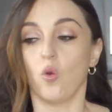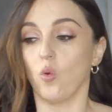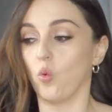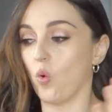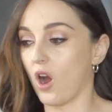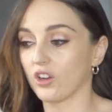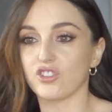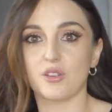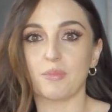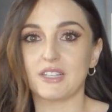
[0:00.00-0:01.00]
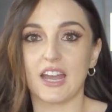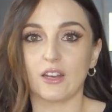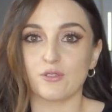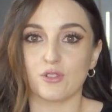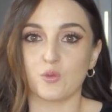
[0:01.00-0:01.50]
wash some
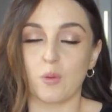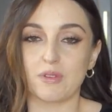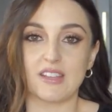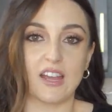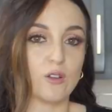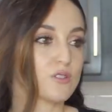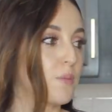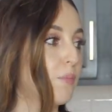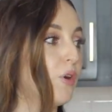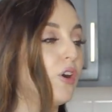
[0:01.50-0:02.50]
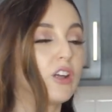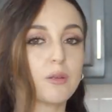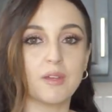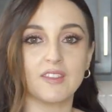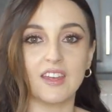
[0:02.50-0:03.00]
potatoes or sweet potatoes, put
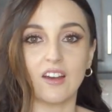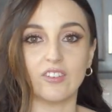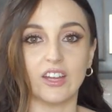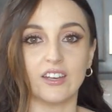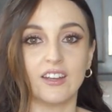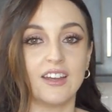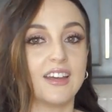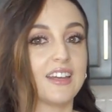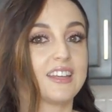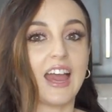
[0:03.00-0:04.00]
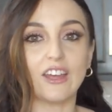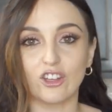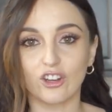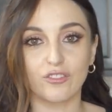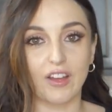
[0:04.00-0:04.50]
them in the oven, get
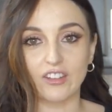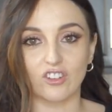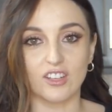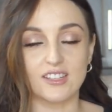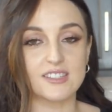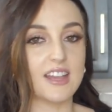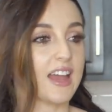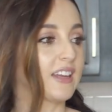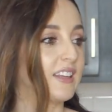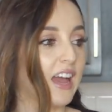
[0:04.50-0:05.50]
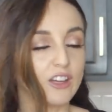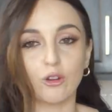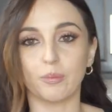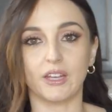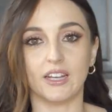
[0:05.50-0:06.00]
your veggies and get
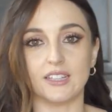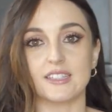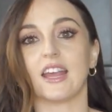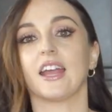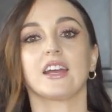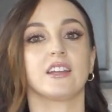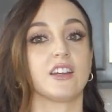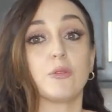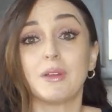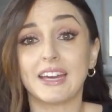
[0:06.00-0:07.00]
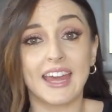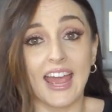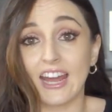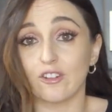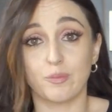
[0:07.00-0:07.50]
your beans, and it could be a
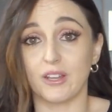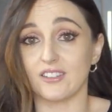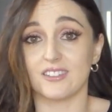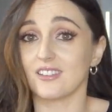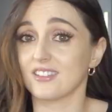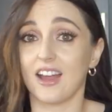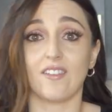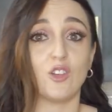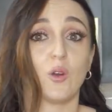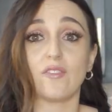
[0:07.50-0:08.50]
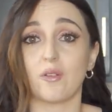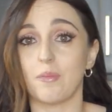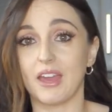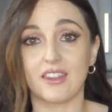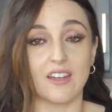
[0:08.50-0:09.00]
can of beans. You don't have to
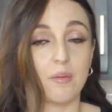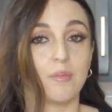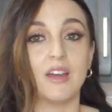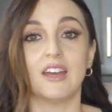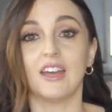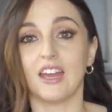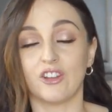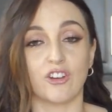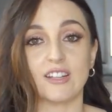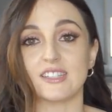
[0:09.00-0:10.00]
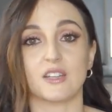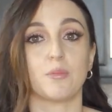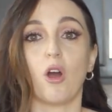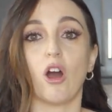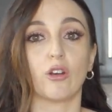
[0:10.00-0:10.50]
make them in your Instant
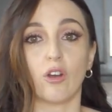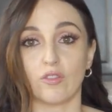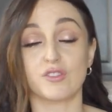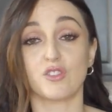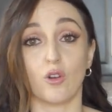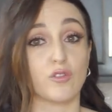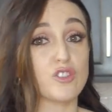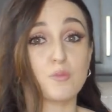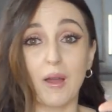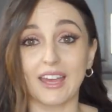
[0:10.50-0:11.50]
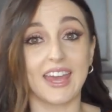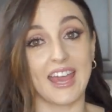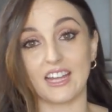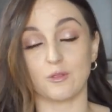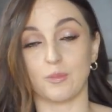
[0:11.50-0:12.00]
Pot or on the stove. Just buy
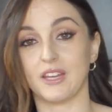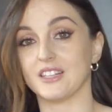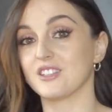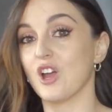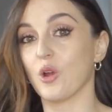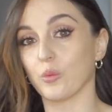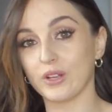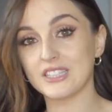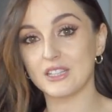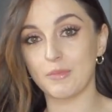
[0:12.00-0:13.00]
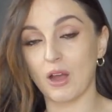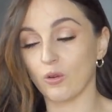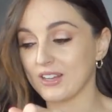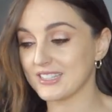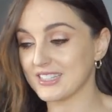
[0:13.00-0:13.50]
canned beans, rinse them
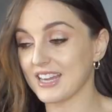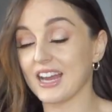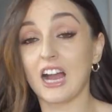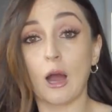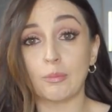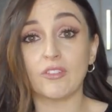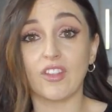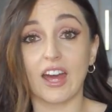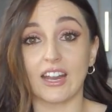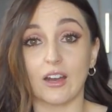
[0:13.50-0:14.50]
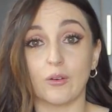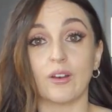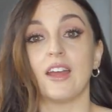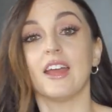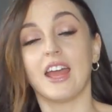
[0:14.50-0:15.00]
out, take a cup of that out
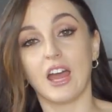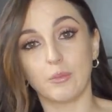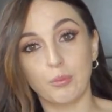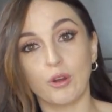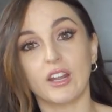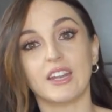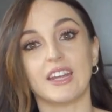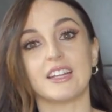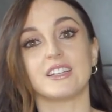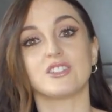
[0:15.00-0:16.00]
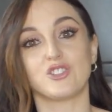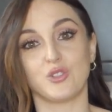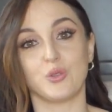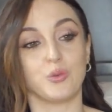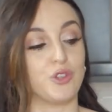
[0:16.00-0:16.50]
and put it
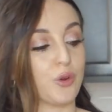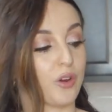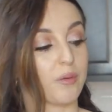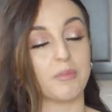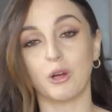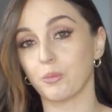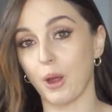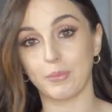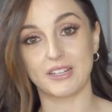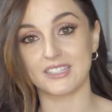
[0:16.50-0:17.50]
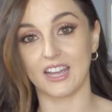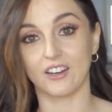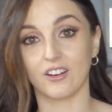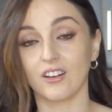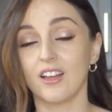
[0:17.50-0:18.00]
into your meal prep
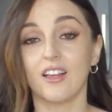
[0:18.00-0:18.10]
container.